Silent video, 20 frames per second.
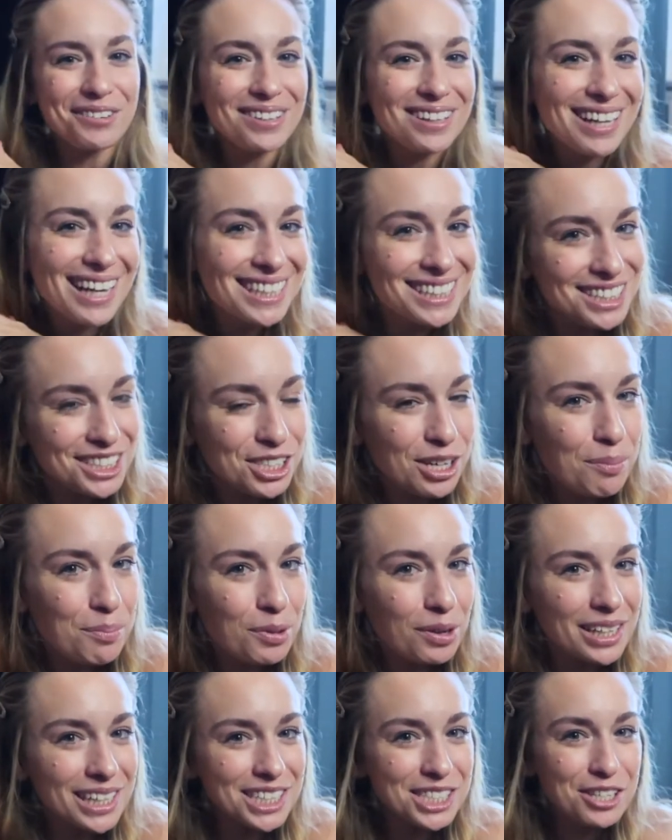let's jump
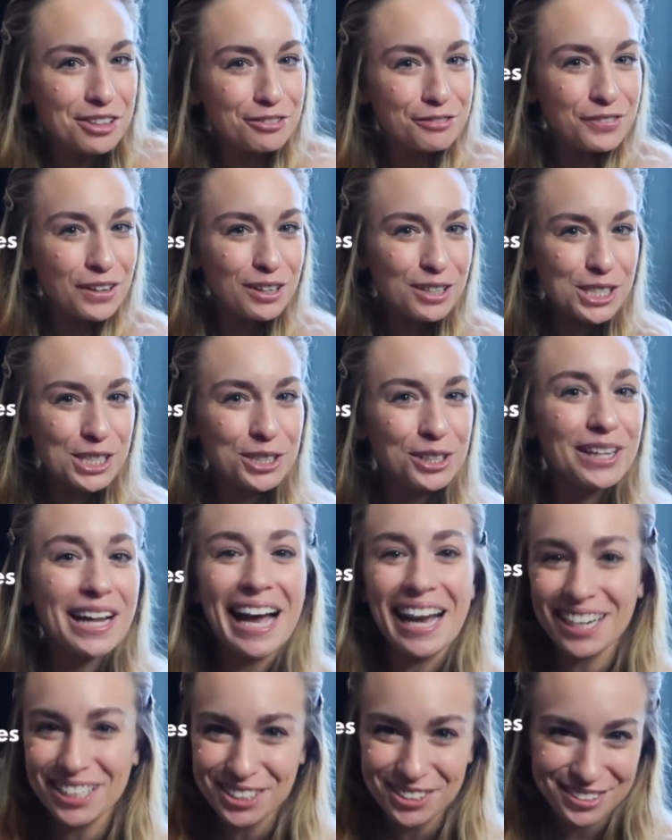on into the functional
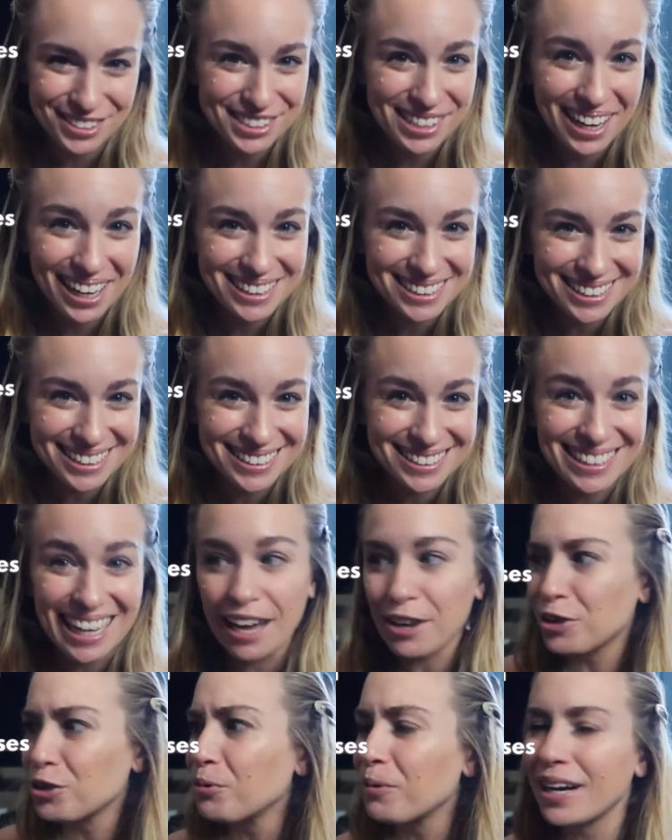exercises.
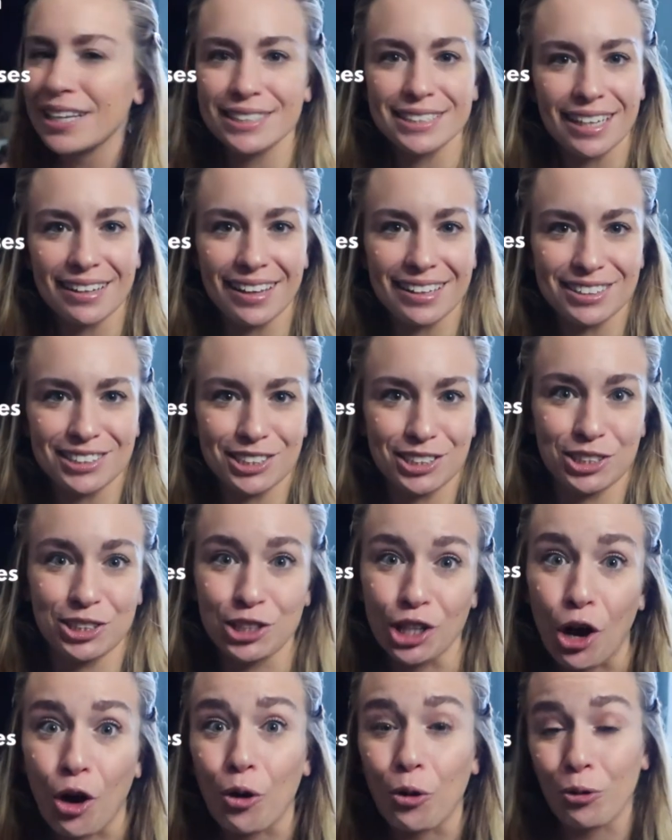I don't know why I said that's
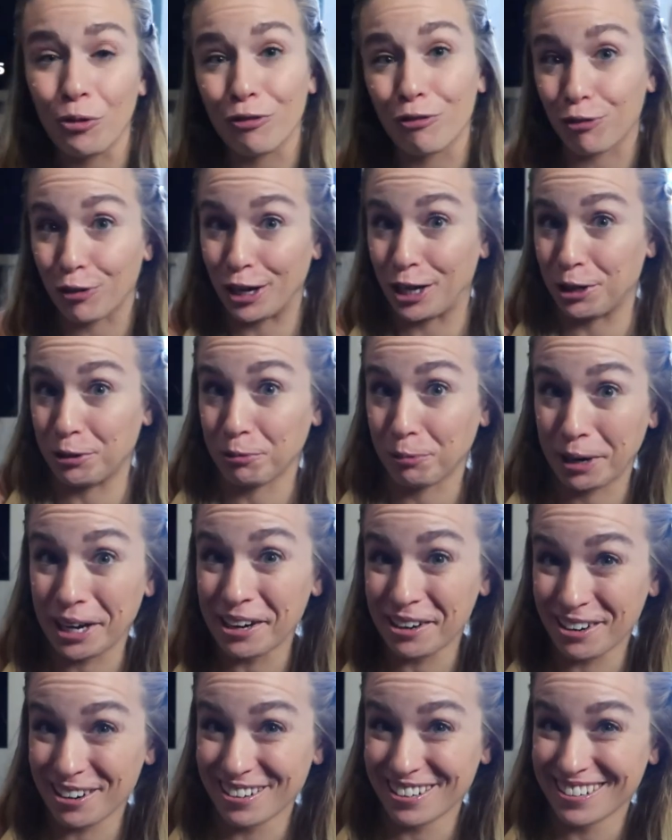so freaking
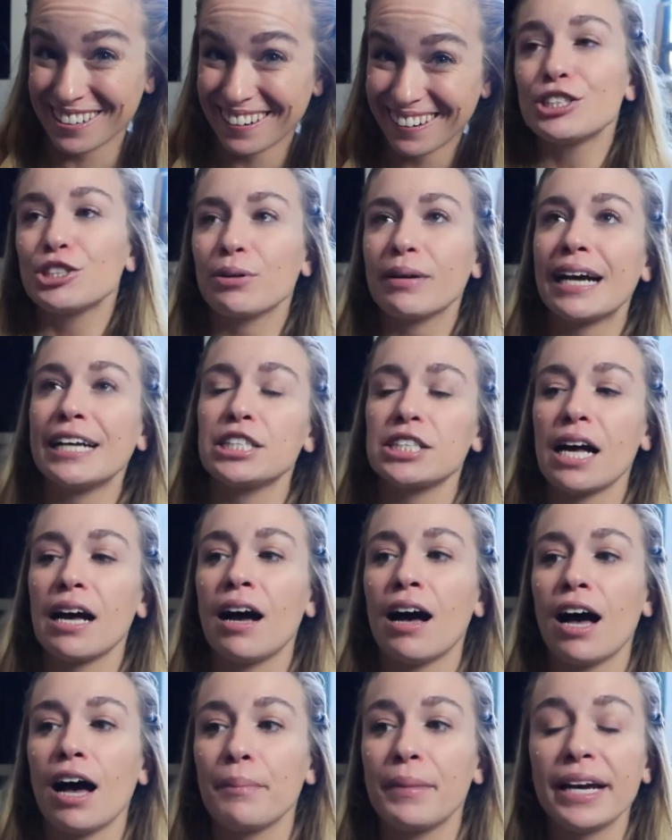weird. So guys,
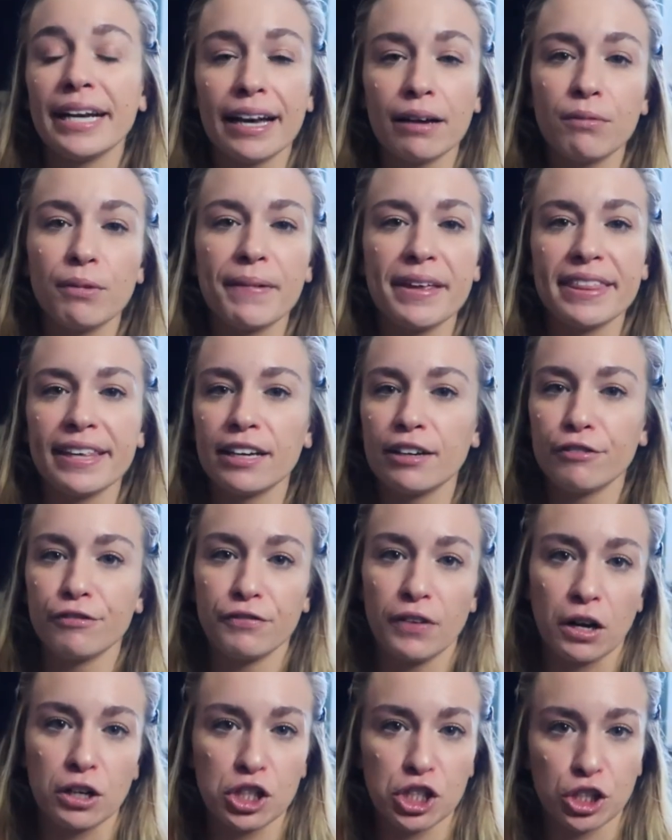um, again, when we think of
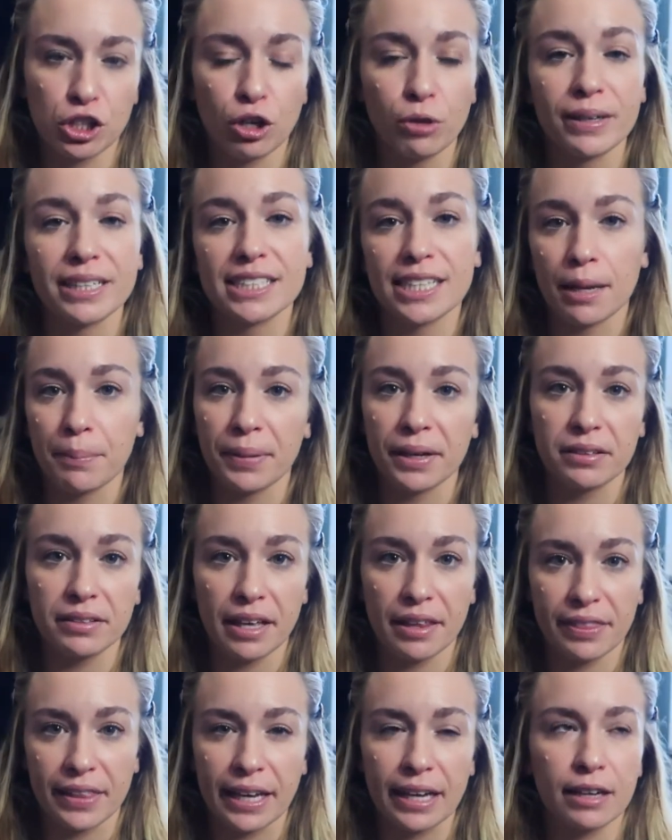functional, we
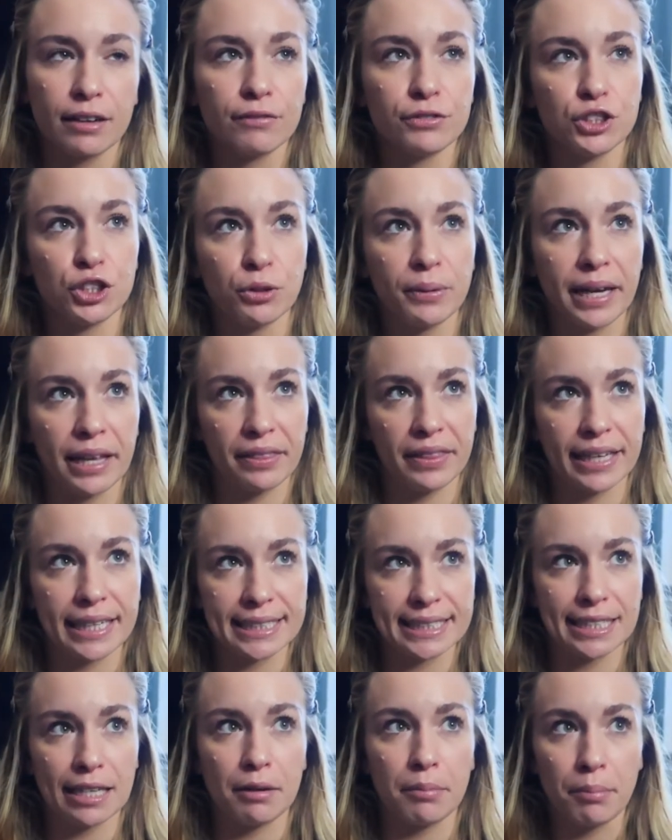typically think of doing
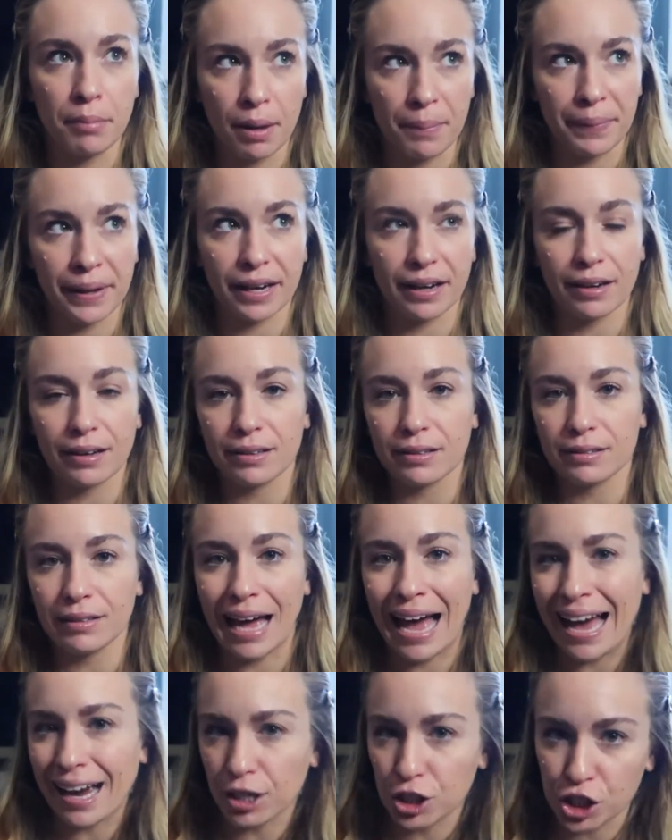things that mimic
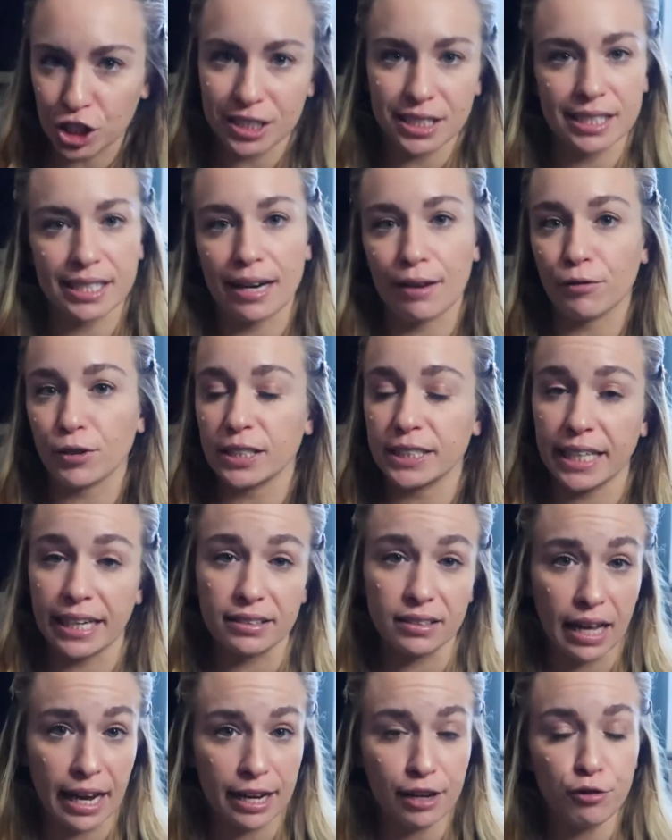actions in everyday
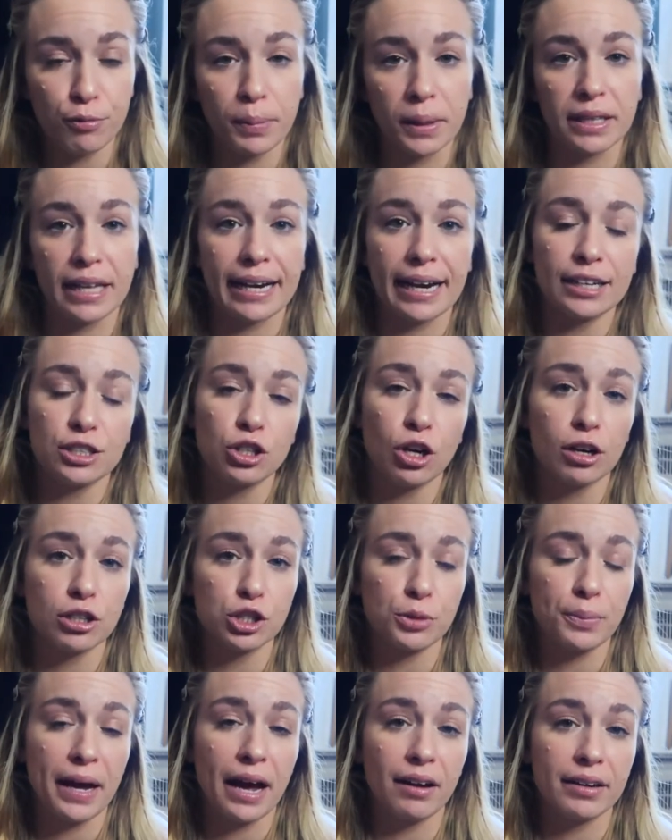life, but like I
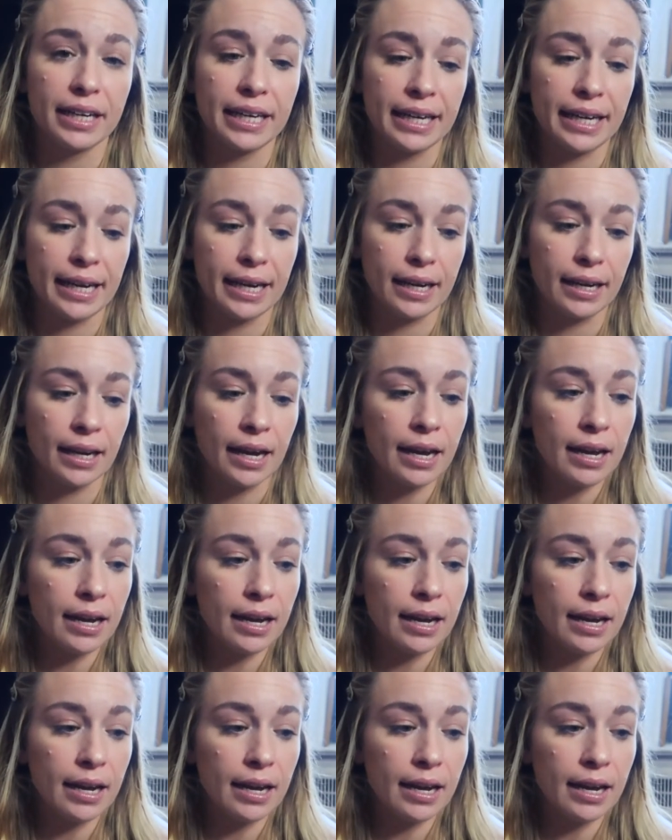talked about in